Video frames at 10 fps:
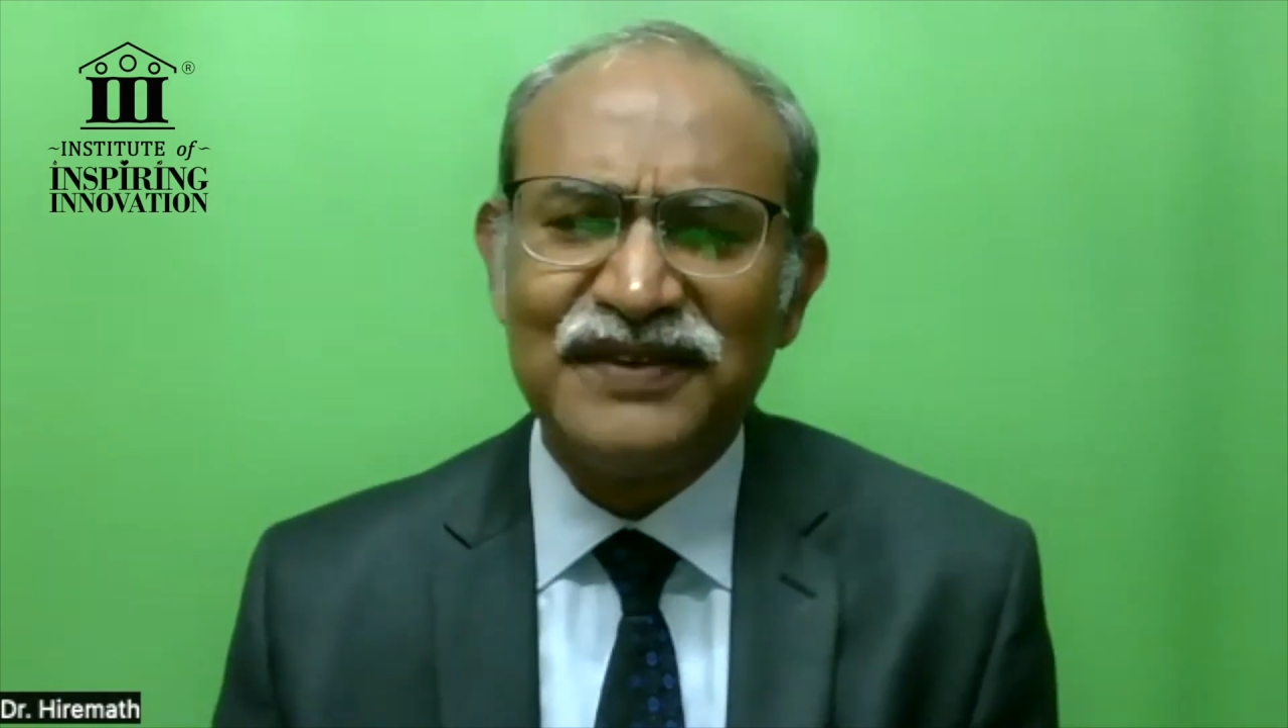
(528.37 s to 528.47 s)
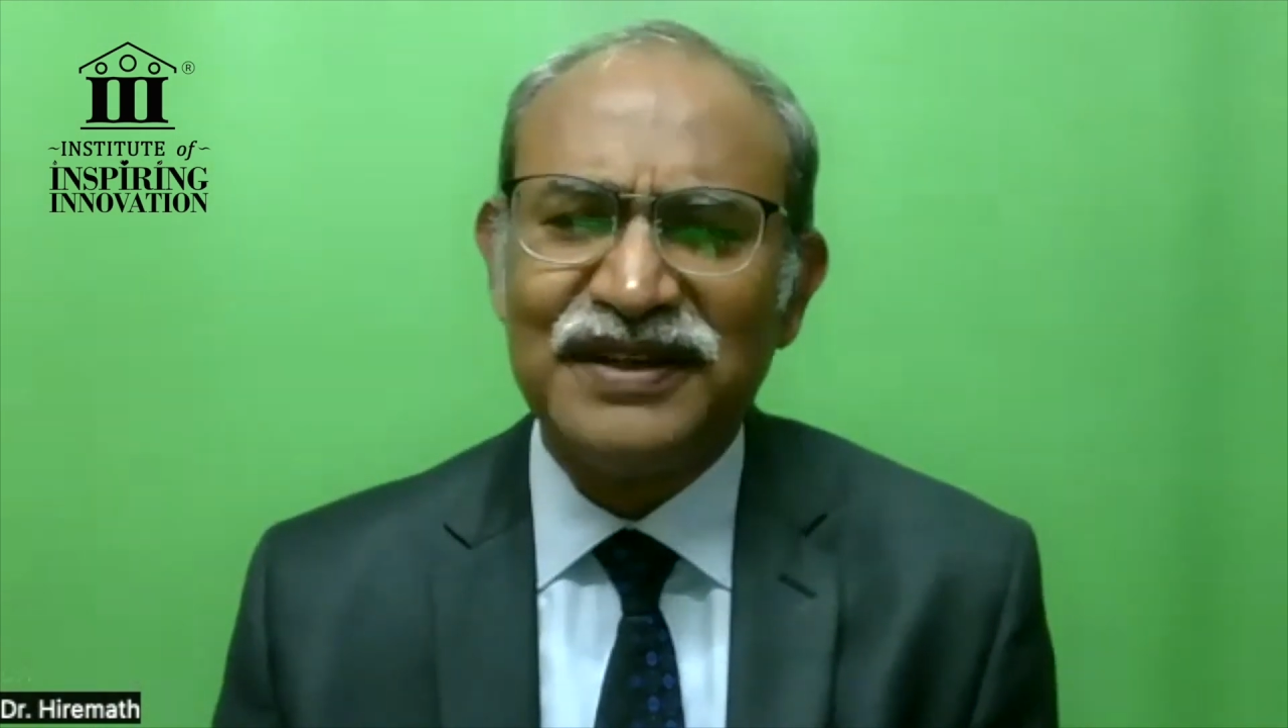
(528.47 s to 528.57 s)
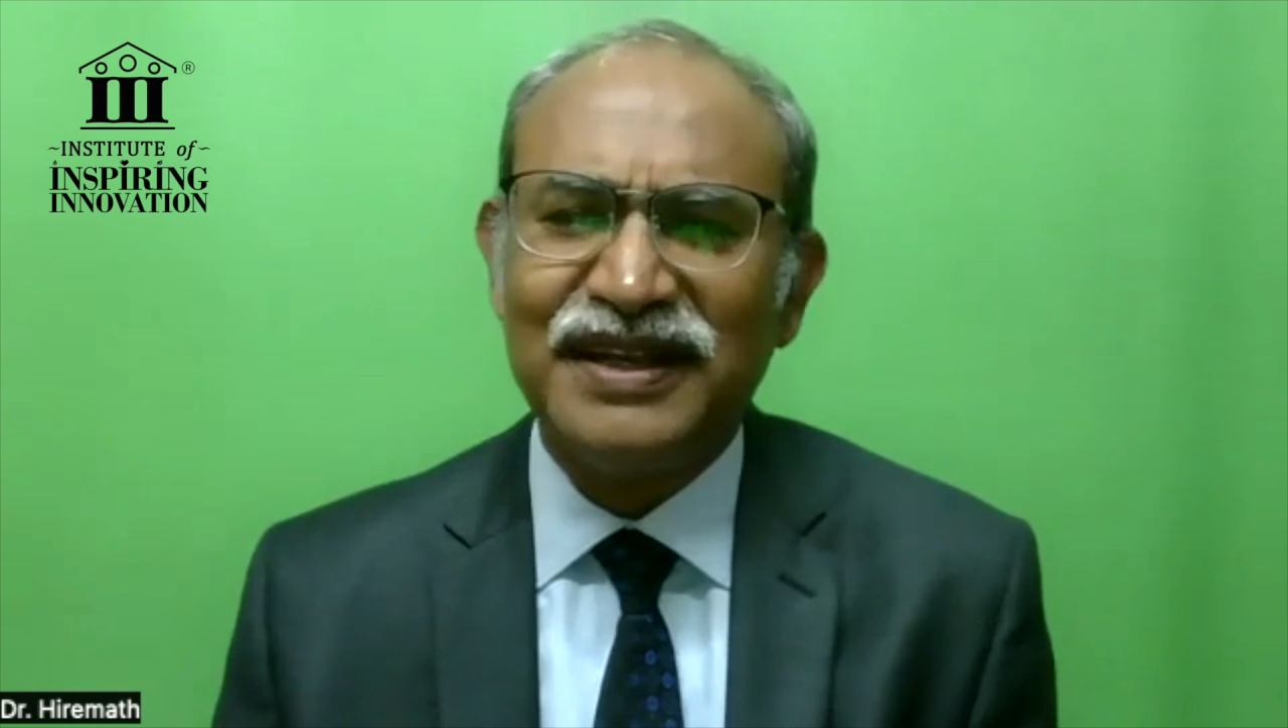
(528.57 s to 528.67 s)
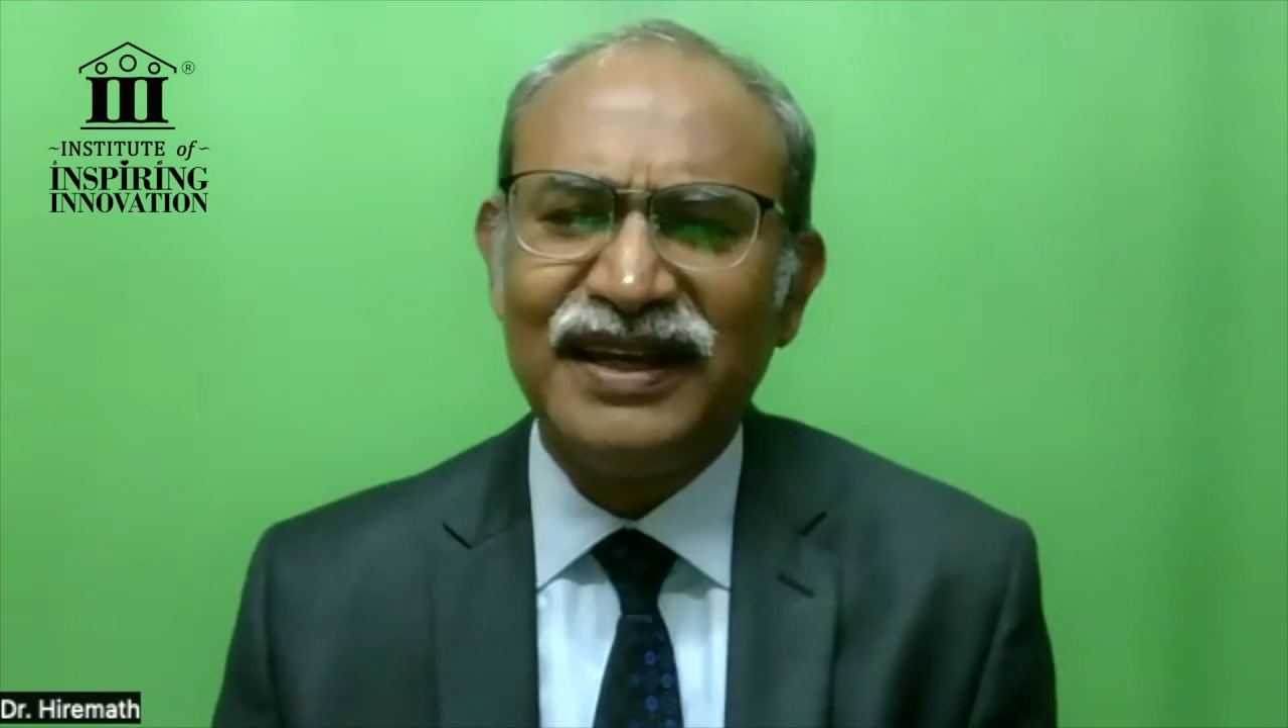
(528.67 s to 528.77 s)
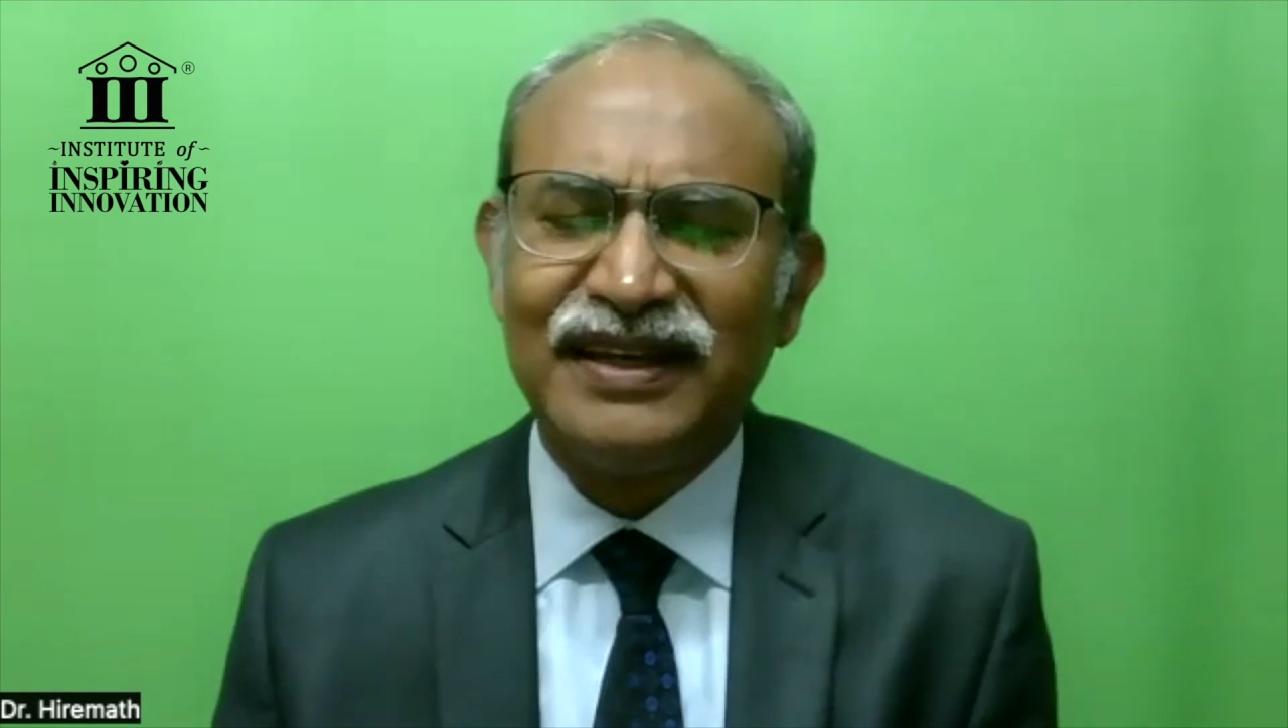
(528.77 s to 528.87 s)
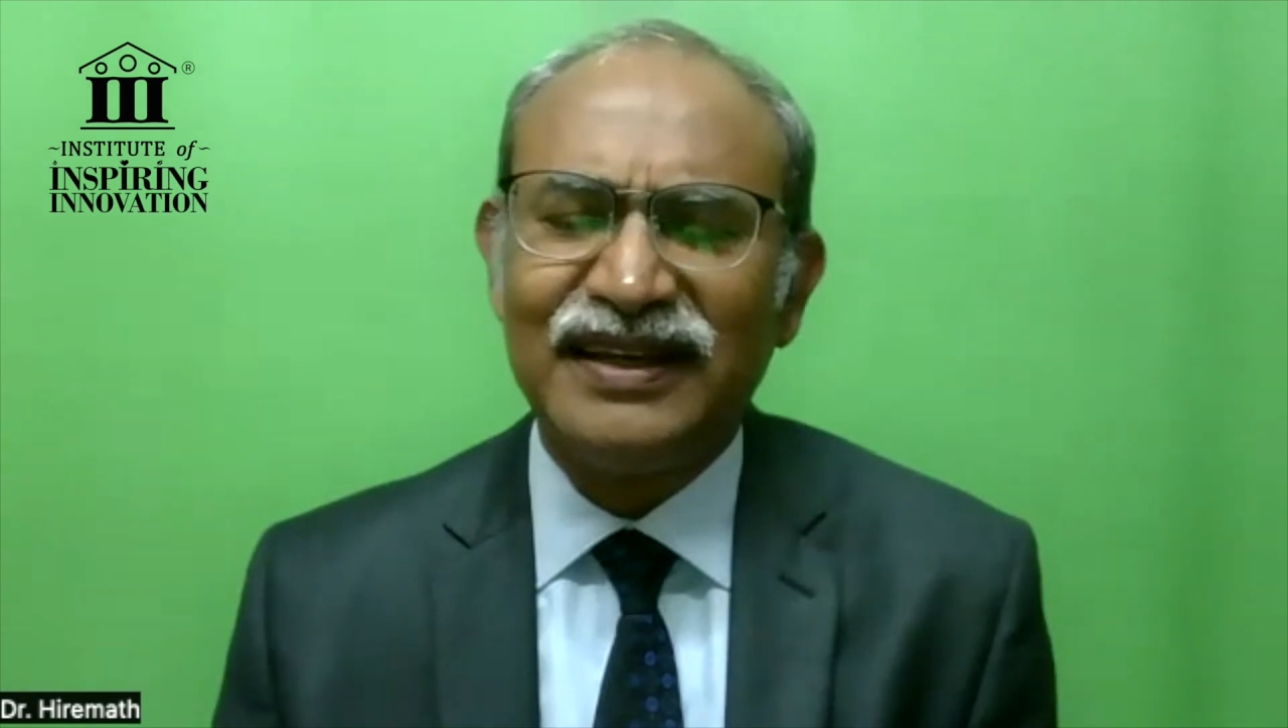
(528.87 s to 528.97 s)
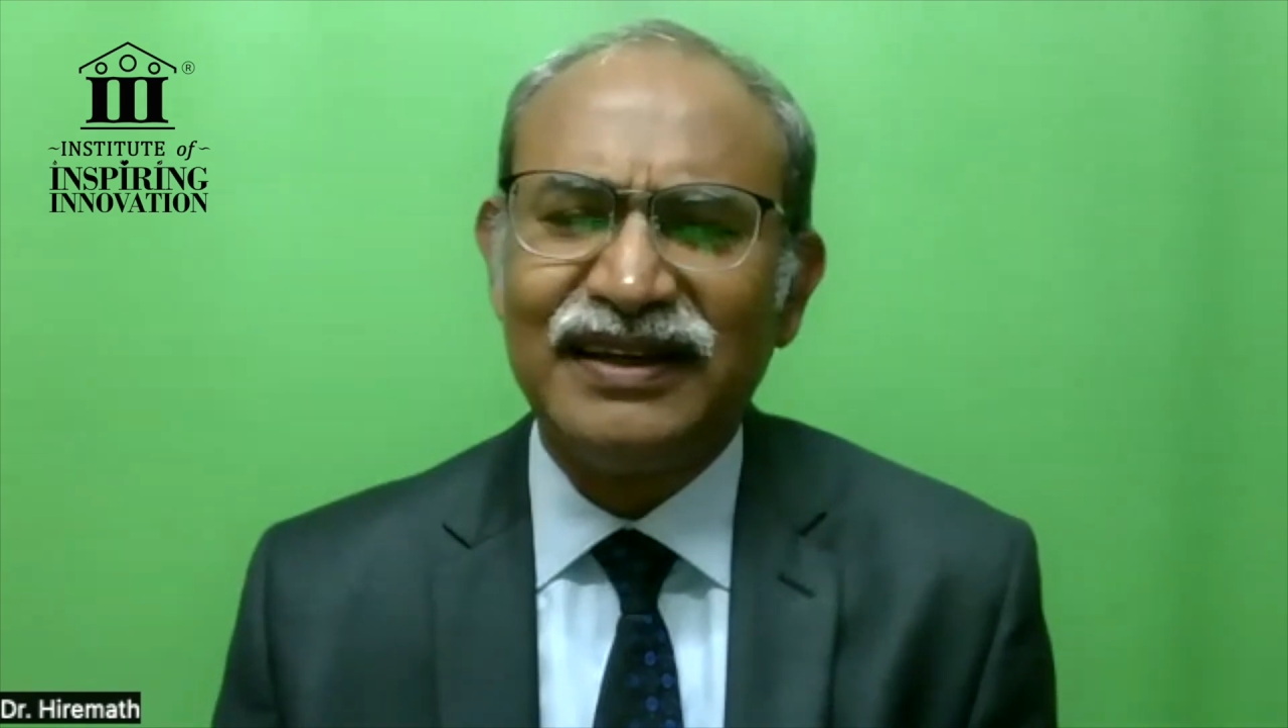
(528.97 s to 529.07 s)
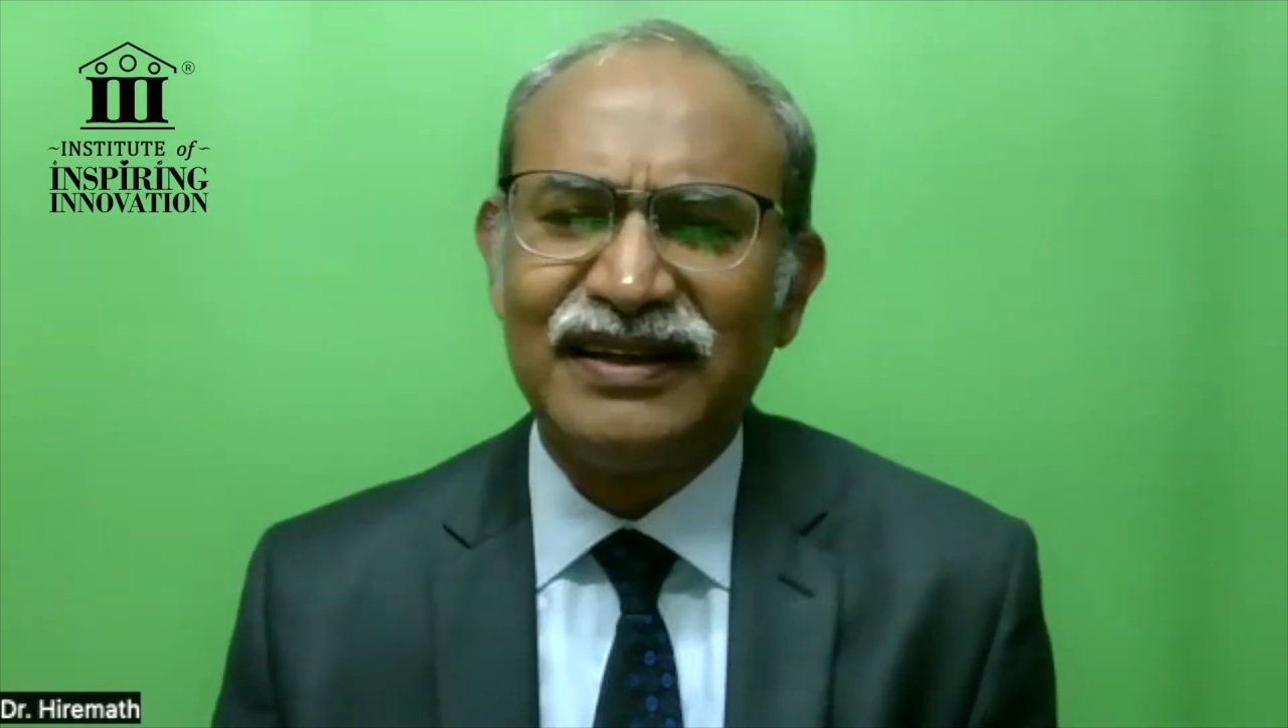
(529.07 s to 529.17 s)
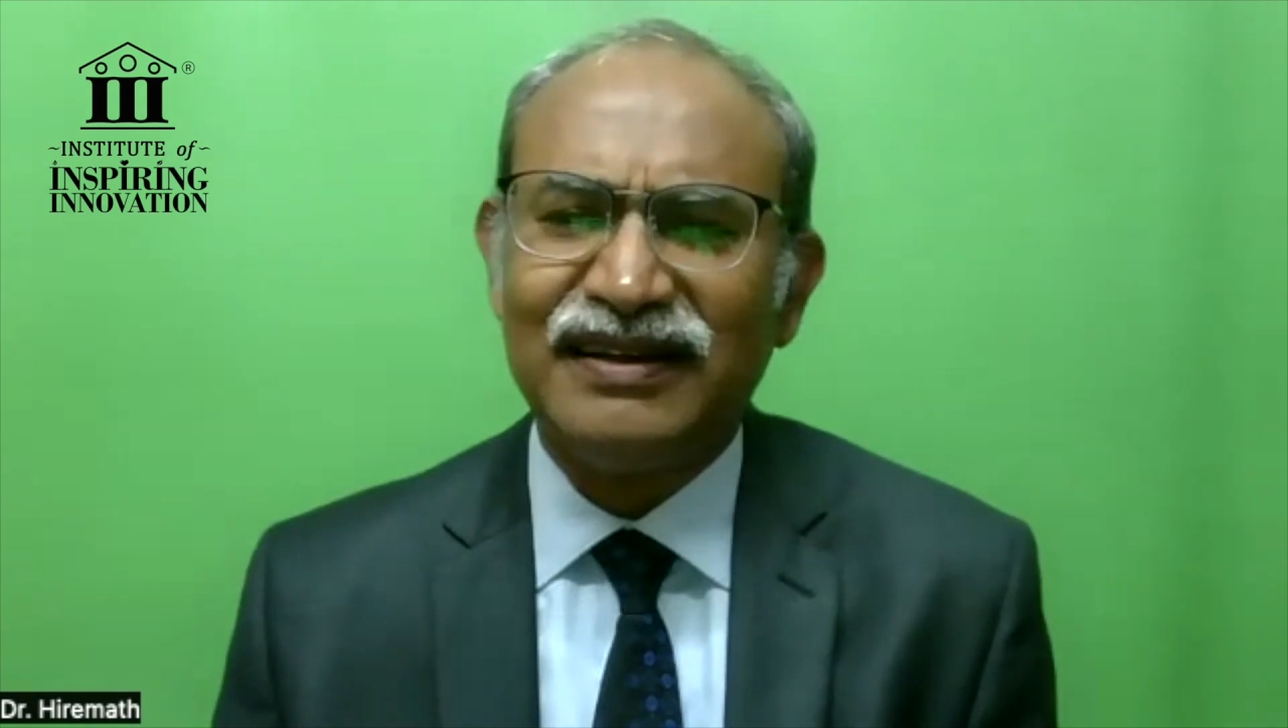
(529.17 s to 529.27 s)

day,